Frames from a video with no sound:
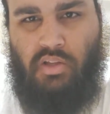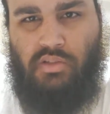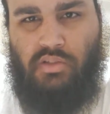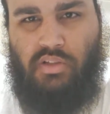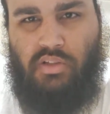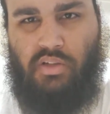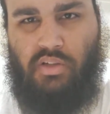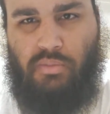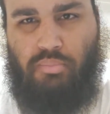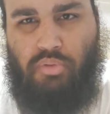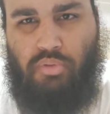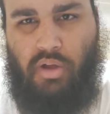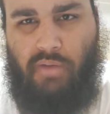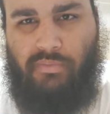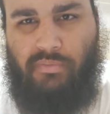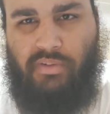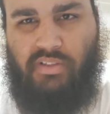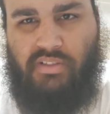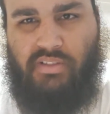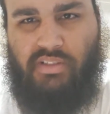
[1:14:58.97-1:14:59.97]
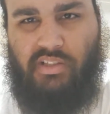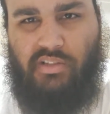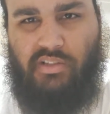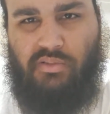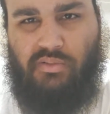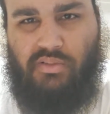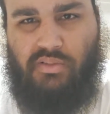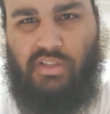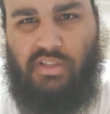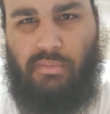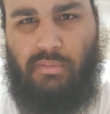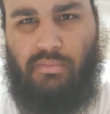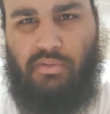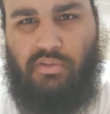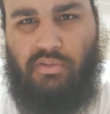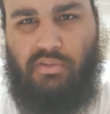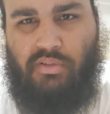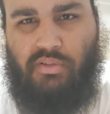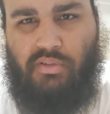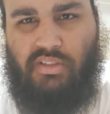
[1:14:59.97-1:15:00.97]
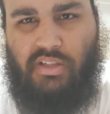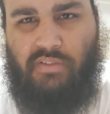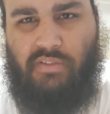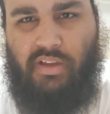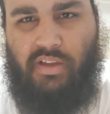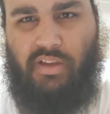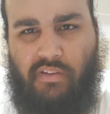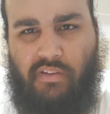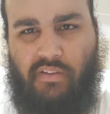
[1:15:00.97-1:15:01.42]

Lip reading: Did the prophet Ezekiel chapter 37